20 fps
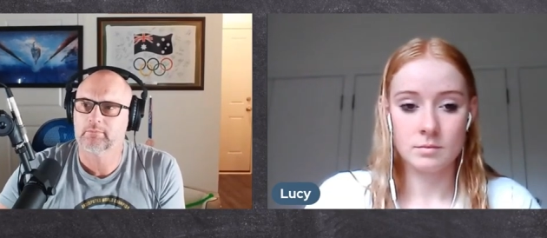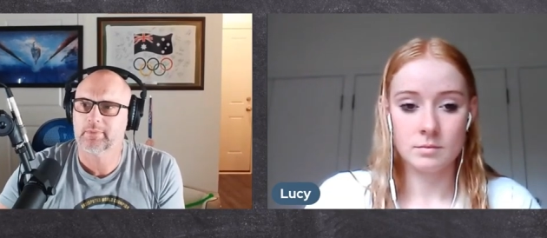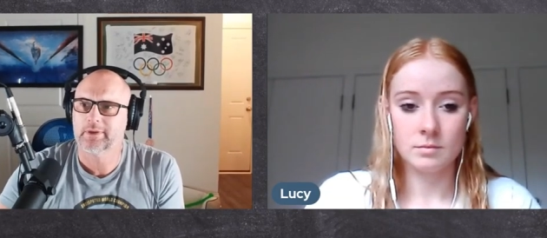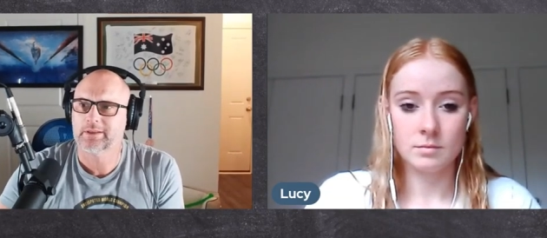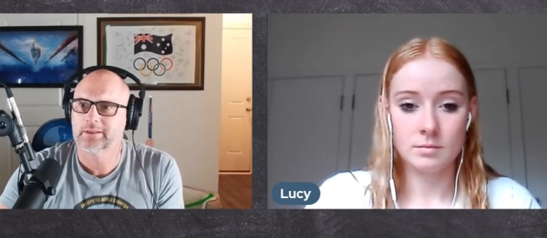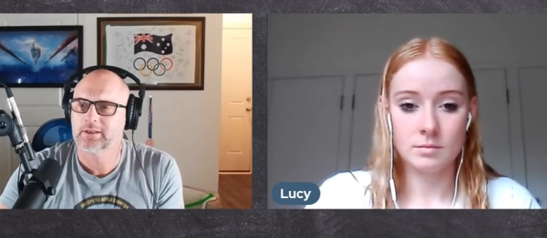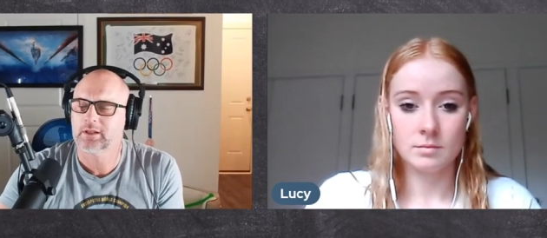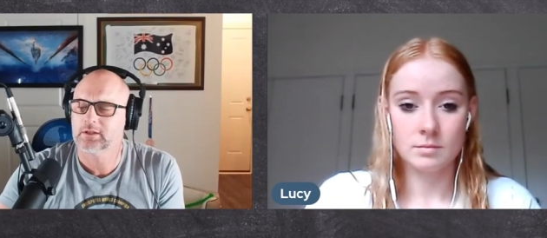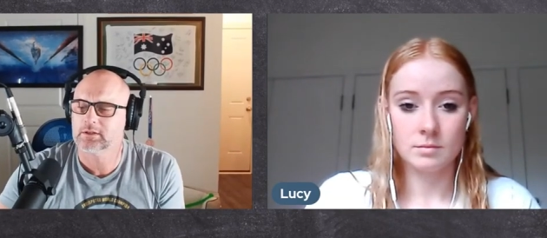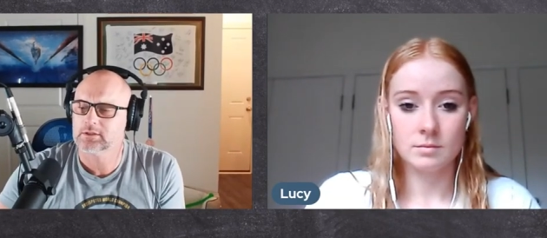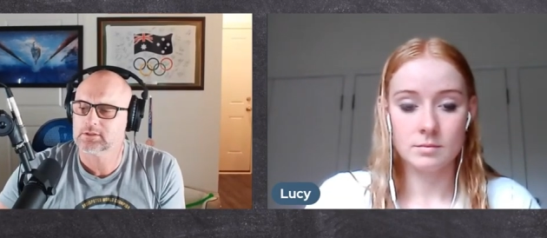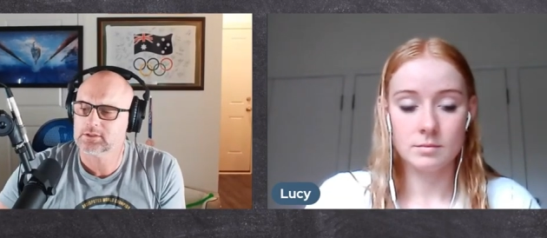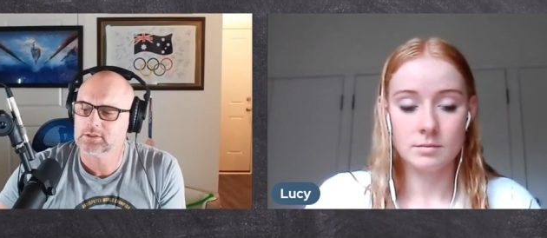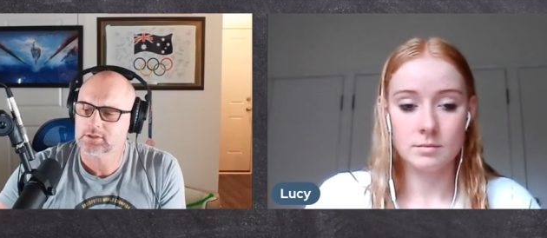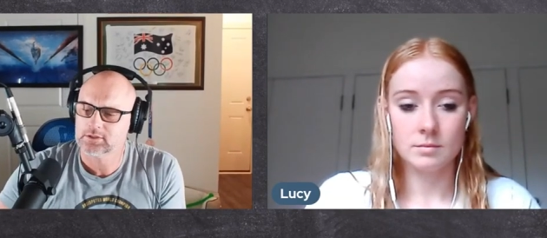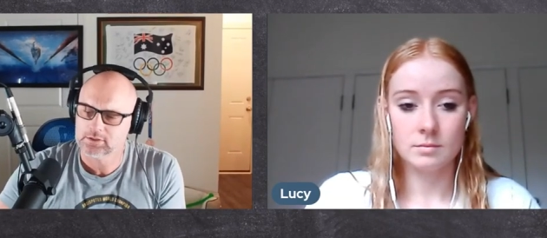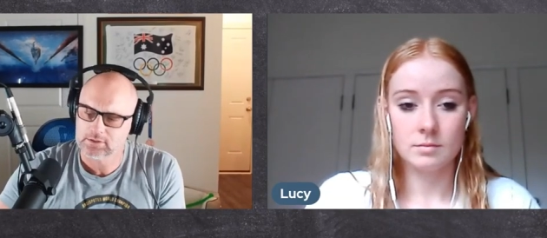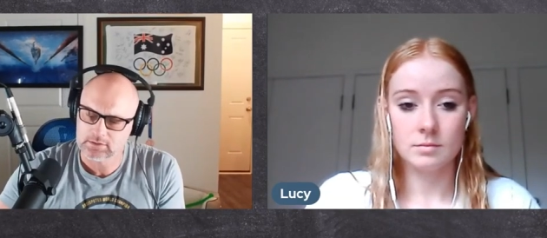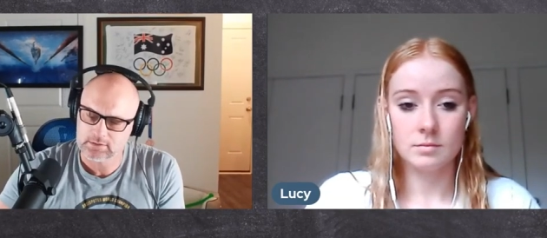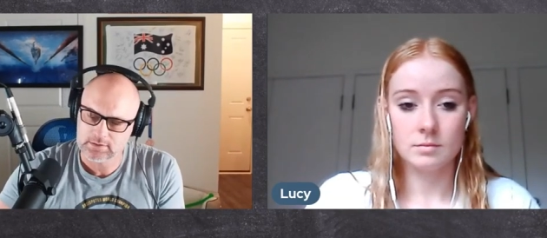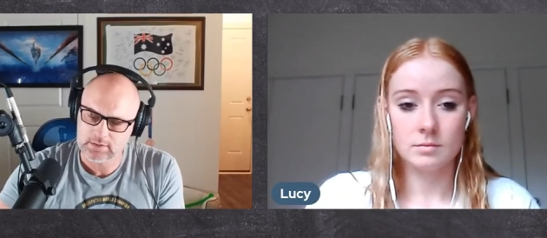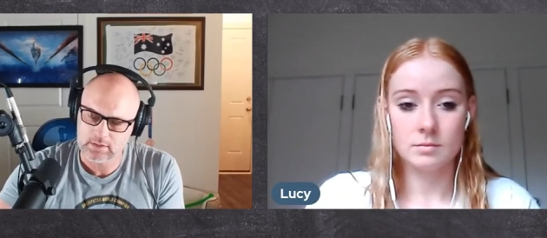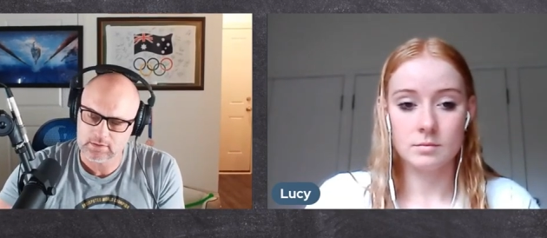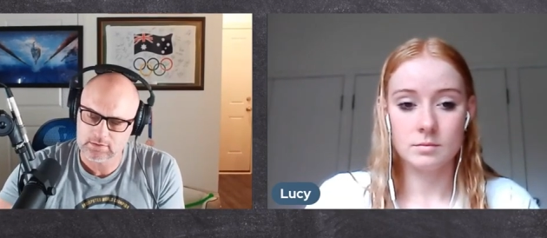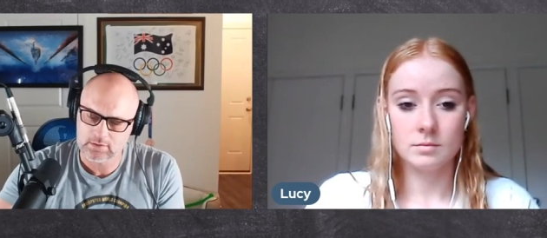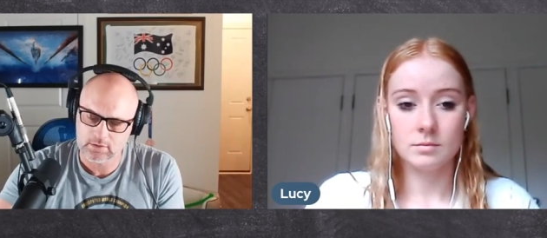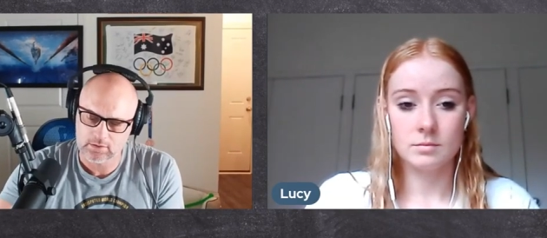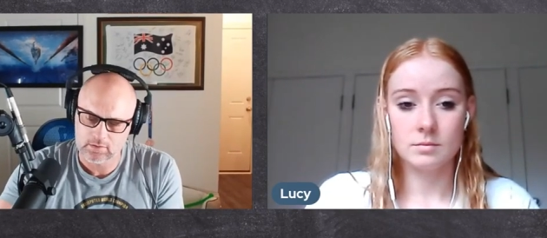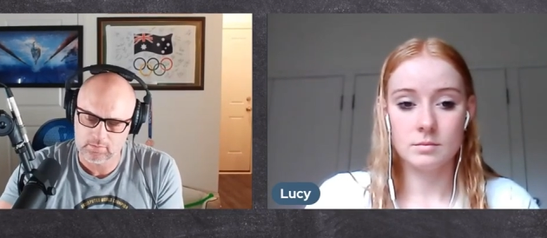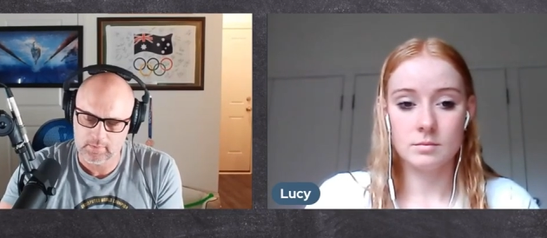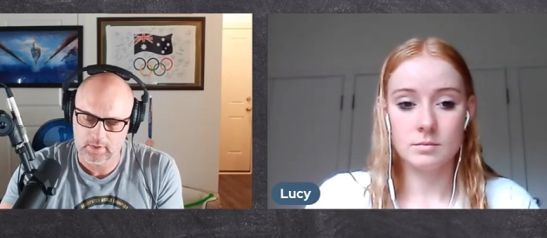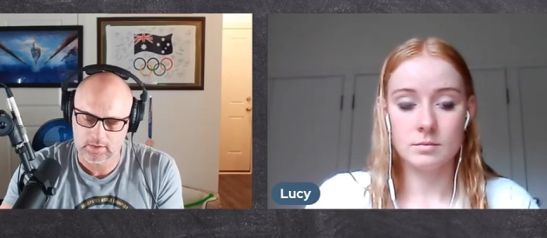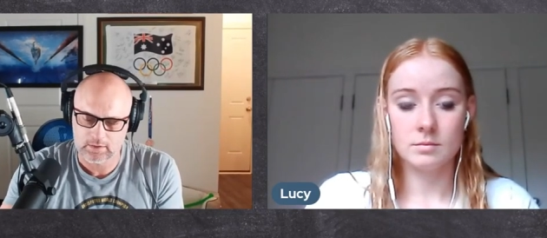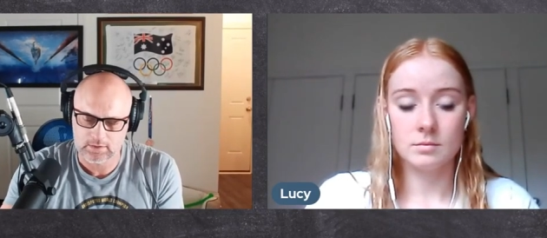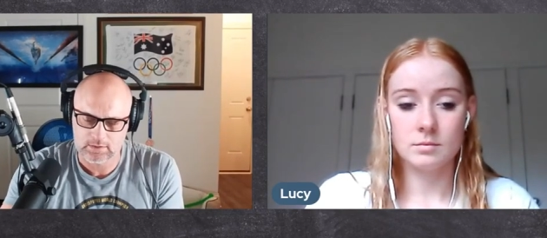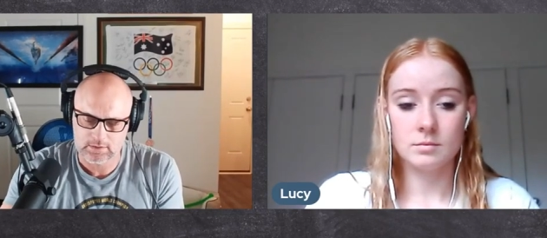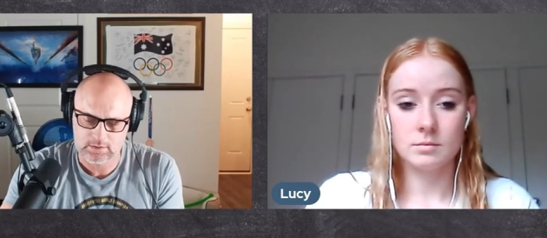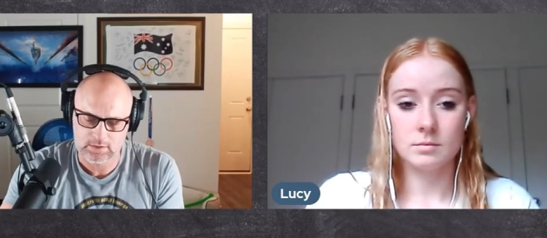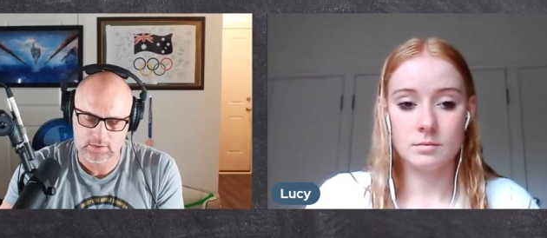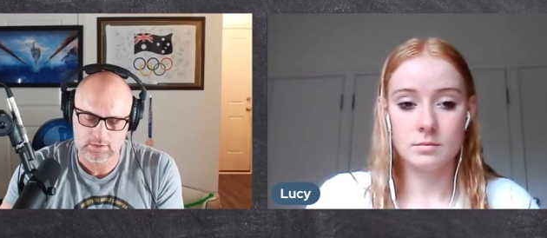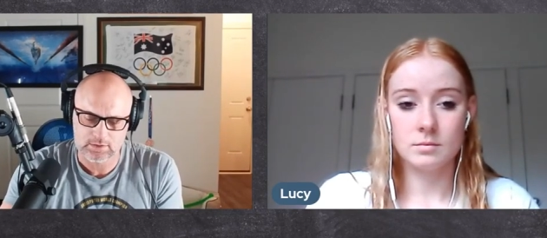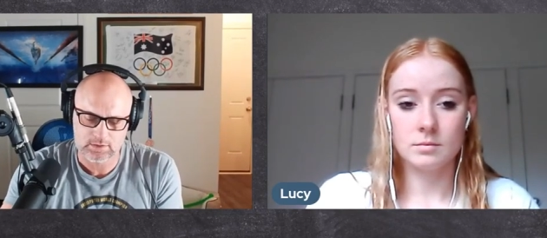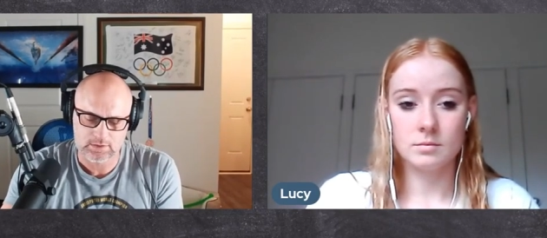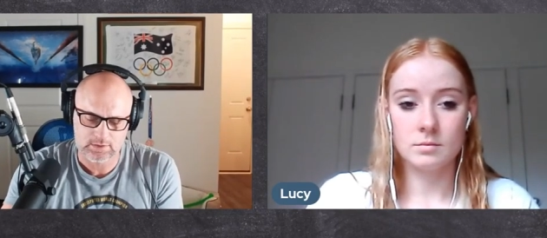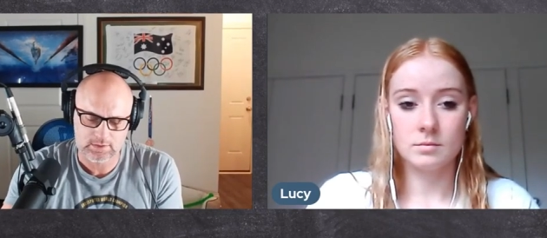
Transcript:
Speaker 1: make that decision. It sounds like you made the decision